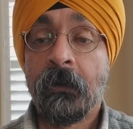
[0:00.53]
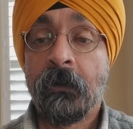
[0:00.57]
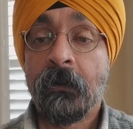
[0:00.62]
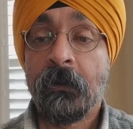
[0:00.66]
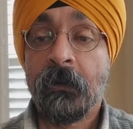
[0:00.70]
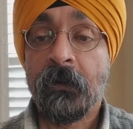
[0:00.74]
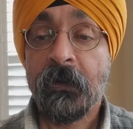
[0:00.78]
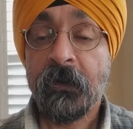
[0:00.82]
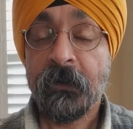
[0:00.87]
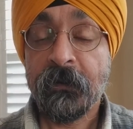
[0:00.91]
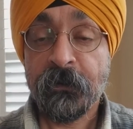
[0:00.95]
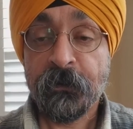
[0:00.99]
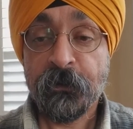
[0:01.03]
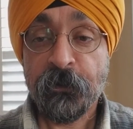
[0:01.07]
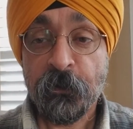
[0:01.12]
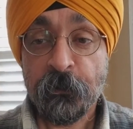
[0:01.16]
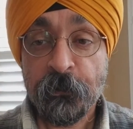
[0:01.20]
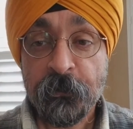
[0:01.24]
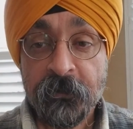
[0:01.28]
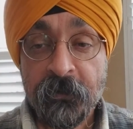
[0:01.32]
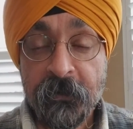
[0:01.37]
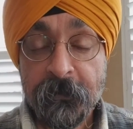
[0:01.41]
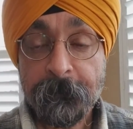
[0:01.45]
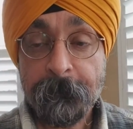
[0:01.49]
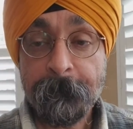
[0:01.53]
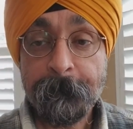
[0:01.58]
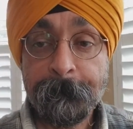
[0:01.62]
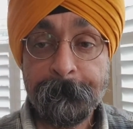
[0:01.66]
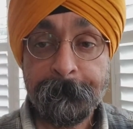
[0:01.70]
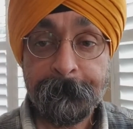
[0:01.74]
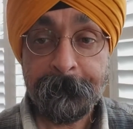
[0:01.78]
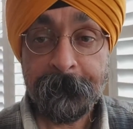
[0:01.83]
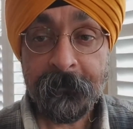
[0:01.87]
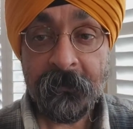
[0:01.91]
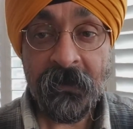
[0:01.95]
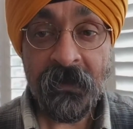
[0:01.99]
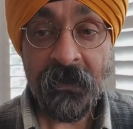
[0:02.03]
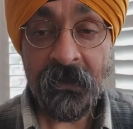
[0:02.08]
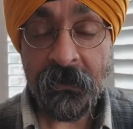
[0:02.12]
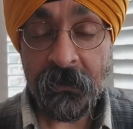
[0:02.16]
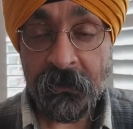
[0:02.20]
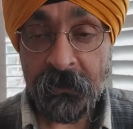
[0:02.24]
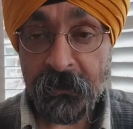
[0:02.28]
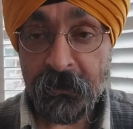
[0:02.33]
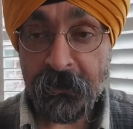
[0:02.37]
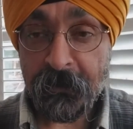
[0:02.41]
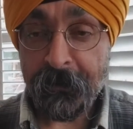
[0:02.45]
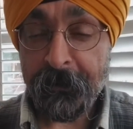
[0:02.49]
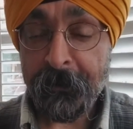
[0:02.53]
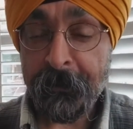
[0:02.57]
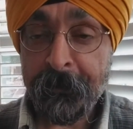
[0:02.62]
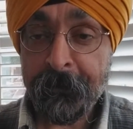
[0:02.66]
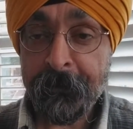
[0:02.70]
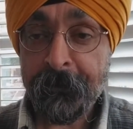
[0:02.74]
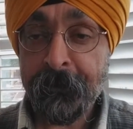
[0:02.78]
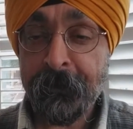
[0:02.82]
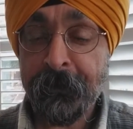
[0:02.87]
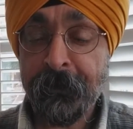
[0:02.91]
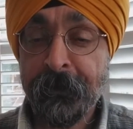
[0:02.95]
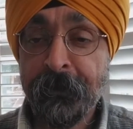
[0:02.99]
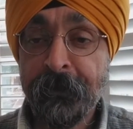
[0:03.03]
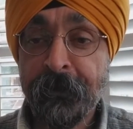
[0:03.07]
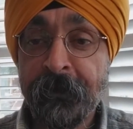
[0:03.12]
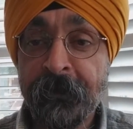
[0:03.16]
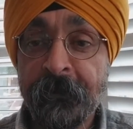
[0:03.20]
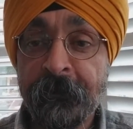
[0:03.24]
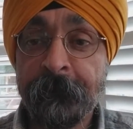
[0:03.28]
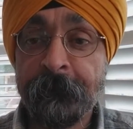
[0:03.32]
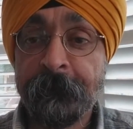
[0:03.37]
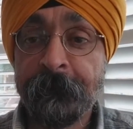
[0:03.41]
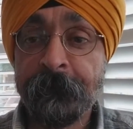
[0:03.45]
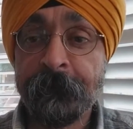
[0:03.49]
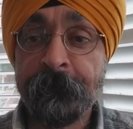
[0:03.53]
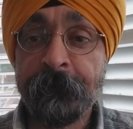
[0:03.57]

Hi, this is Ramardeep, and I